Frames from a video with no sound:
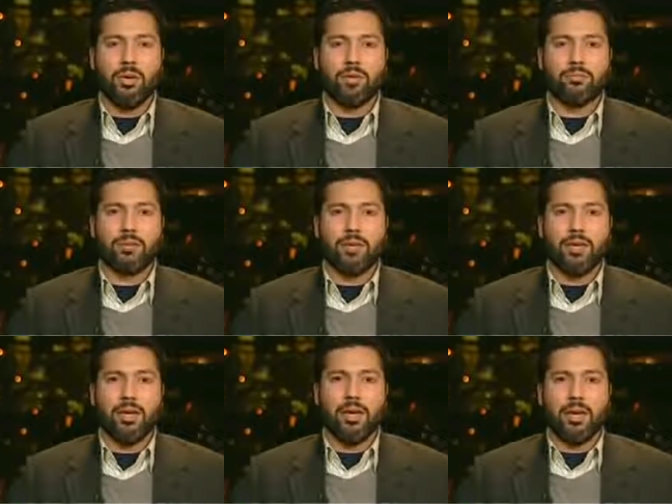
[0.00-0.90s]
Well,
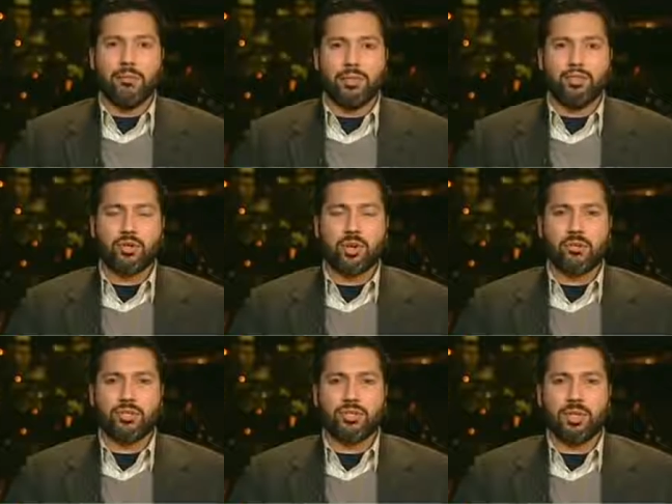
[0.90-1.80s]
I'm not sure
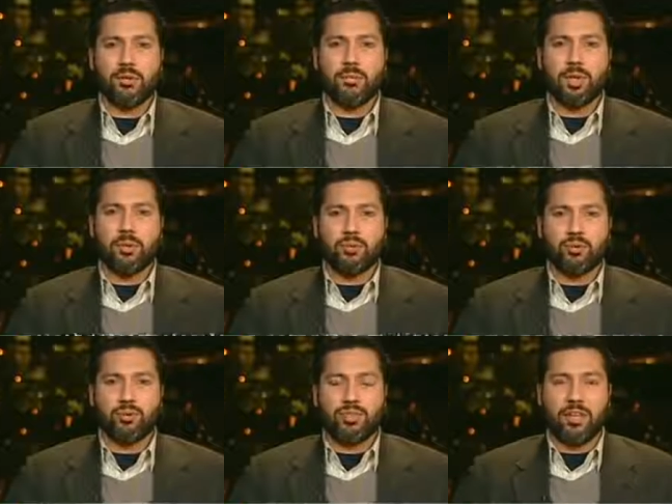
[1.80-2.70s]
how much they
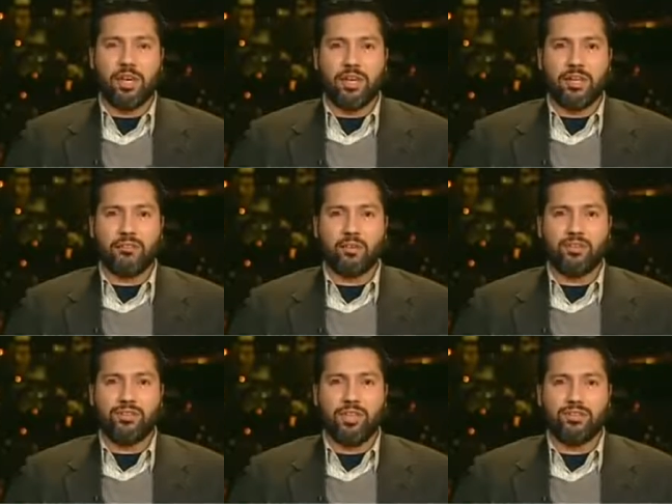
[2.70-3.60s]
prove that 9/11
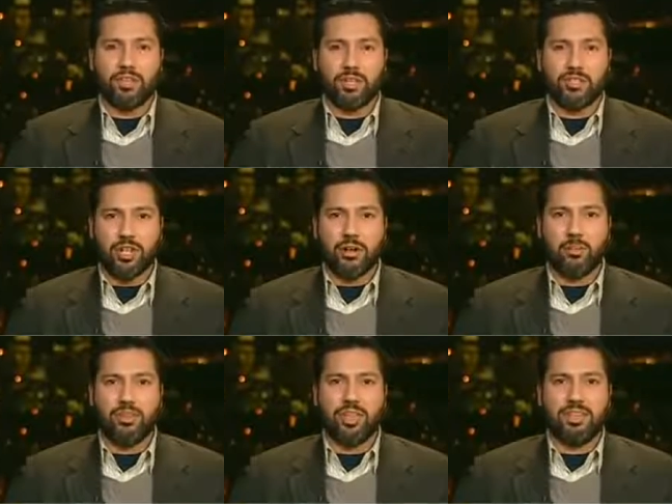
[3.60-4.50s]
was an inside
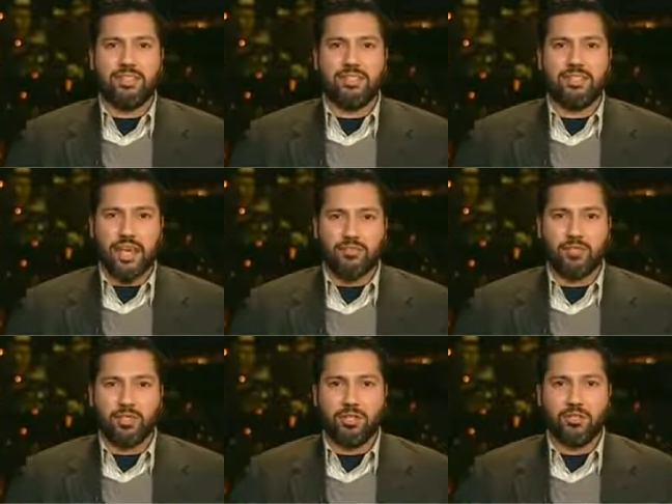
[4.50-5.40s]
job. What they
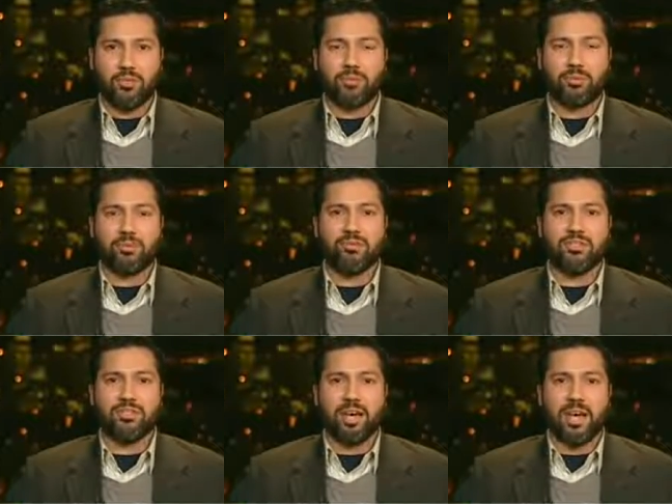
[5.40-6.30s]
definitely do prove
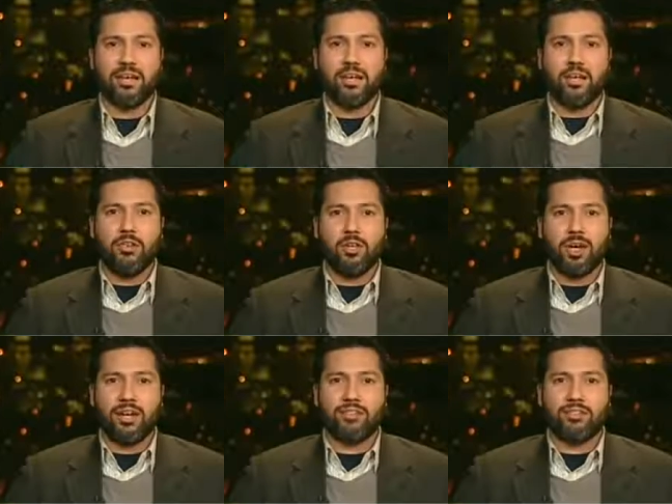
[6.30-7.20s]
is that the
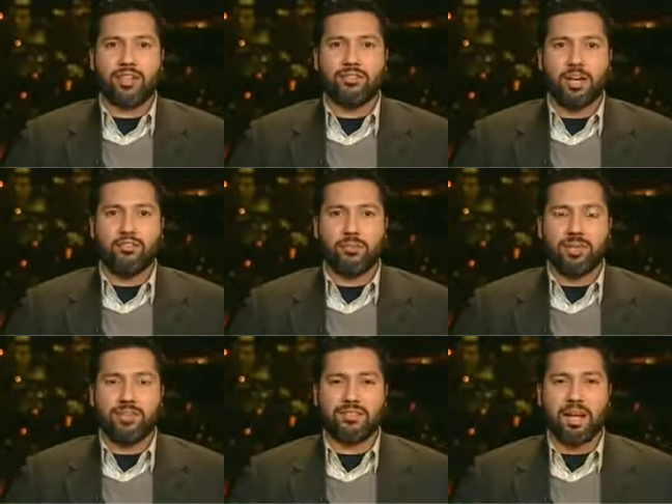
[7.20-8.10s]
United States
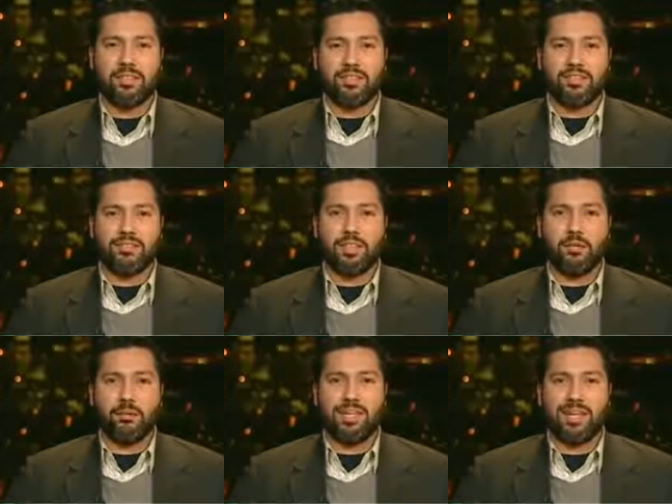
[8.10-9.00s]
government has obviously
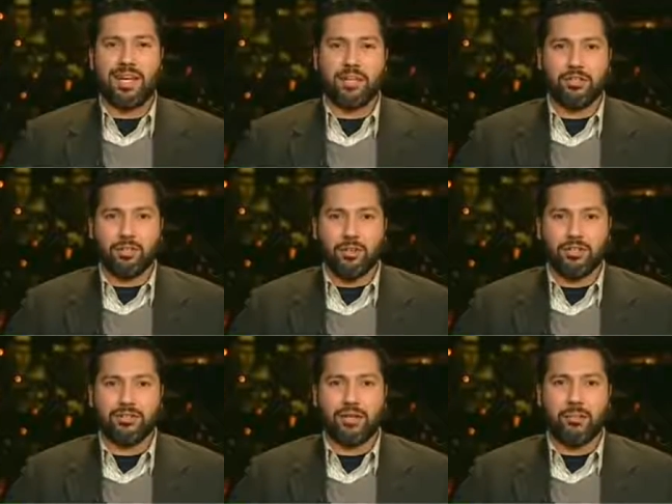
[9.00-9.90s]
been lying to
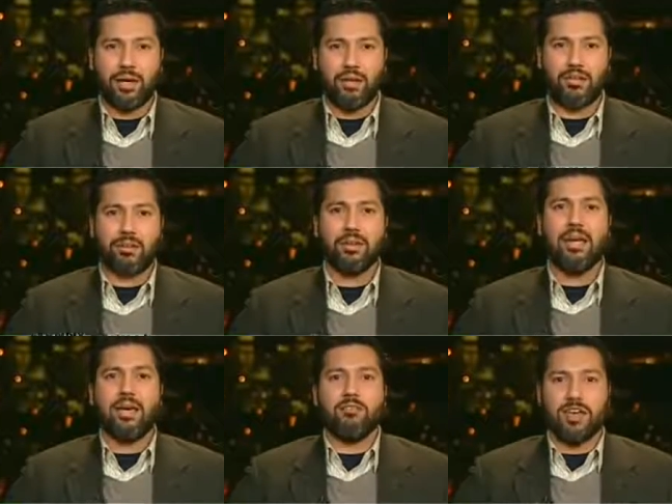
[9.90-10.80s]
us about the
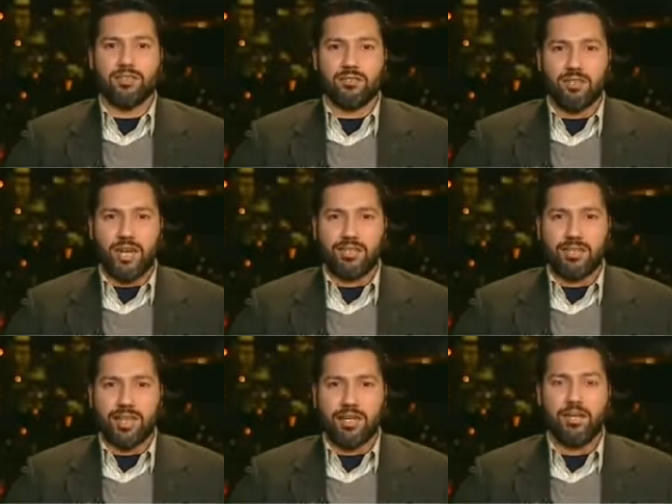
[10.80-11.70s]
events of that
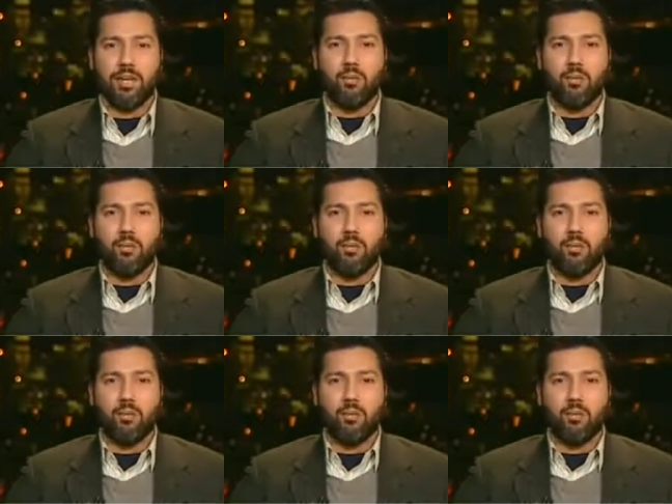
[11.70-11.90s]
day.